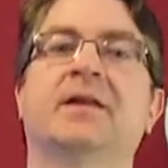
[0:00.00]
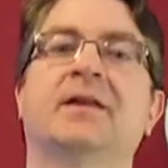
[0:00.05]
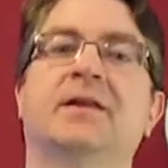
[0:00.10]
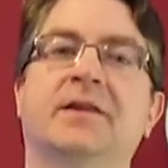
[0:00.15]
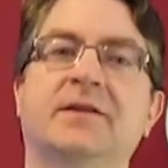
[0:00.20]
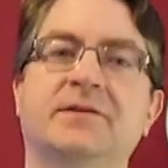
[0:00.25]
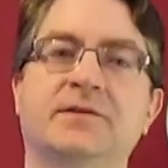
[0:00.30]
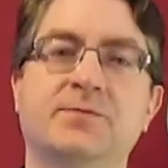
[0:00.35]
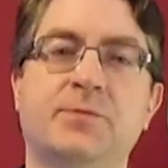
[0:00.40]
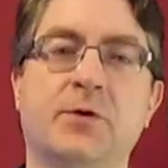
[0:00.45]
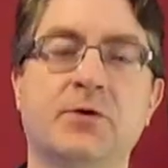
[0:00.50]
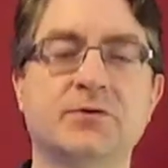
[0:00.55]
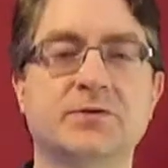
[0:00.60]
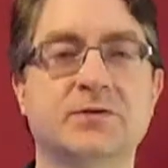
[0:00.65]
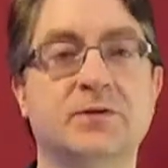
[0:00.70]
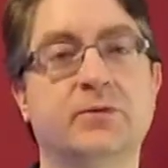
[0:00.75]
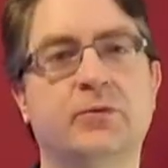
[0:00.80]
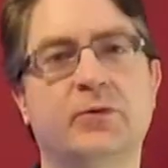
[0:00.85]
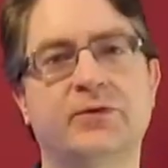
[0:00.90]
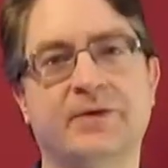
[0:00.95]
Let's suppose
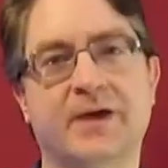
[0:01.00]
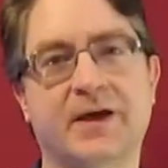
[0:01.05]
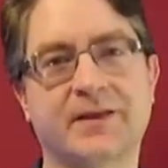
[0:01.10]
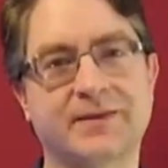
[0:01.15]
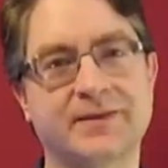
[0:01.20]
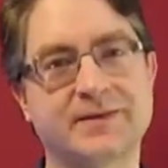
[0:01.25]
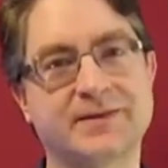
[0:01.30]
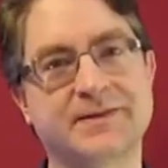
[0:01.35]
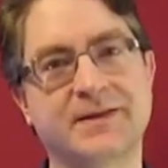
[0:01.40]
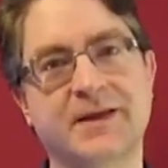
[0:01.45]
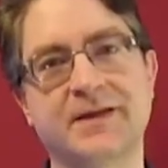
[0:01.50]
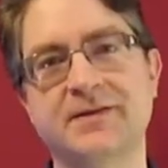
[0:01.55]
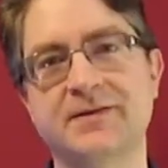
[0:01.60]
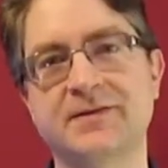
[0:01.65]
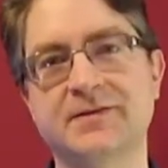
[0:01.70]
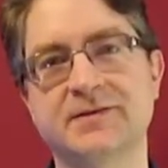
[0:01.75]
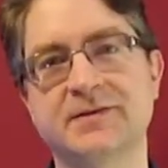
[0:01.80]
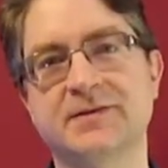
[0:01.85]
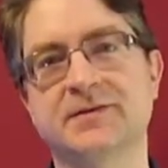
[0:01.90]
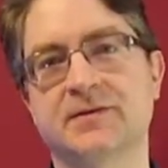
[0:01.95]
that we've got the state of
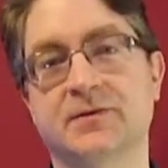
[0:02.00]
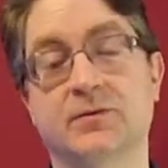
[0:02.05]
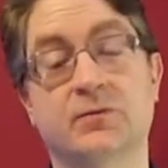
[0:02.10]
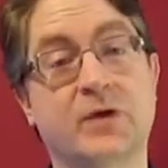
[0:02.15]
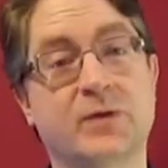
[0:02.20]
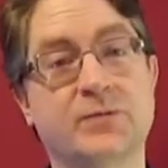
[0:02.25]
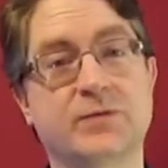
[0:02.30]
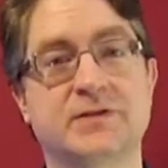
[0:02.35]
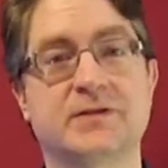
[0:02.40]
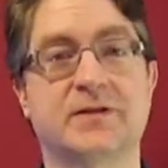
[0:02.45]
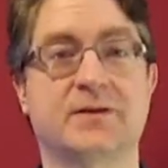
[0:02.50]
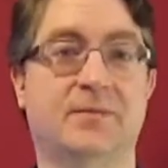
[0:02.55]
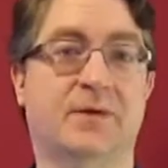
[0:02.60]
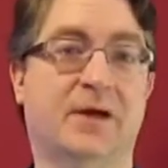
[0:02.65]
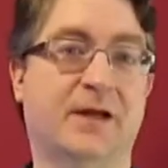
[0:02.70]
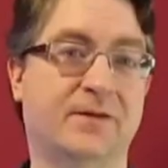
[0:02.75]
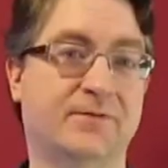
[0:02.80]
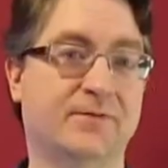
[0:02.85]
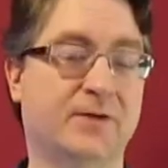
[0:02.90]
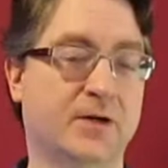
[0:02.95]
the system represented
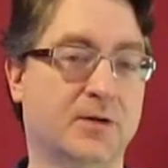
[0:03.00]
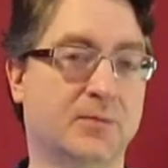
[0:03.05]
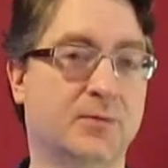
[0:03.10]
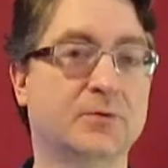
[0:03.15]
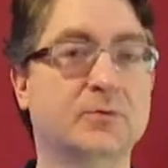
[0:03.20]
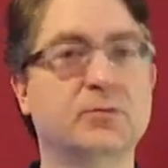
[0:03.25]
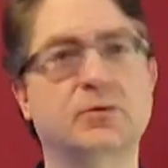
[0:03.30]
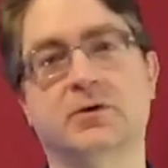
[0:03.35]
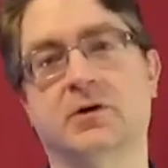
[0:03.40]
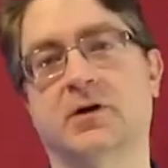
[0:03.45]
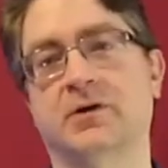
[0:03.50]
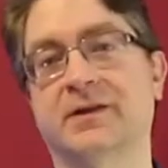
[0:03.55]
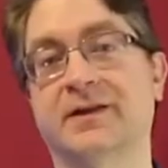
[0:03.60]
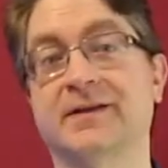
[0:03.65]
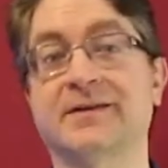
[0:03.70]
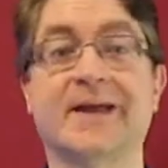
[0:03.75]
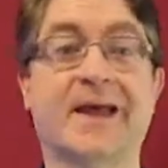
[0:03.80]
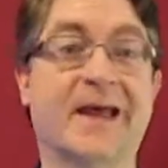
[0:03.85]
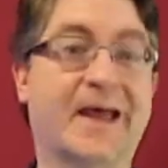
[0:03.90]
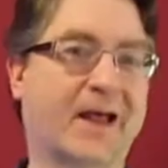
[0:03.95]
by a variable, we'll call
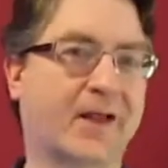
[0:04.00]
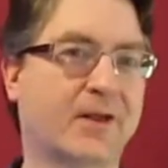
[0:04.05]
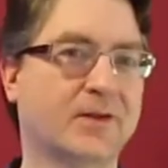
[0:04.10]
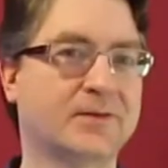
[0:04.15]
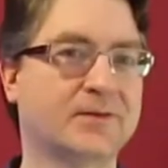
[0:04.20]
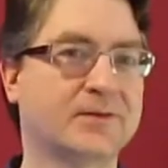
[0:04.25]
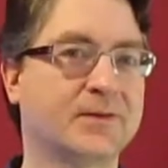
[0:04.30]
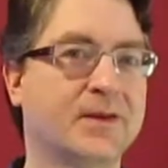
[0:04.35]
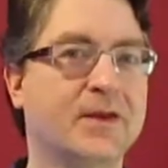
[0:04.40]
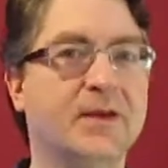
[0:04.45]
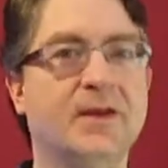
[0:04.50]
it x,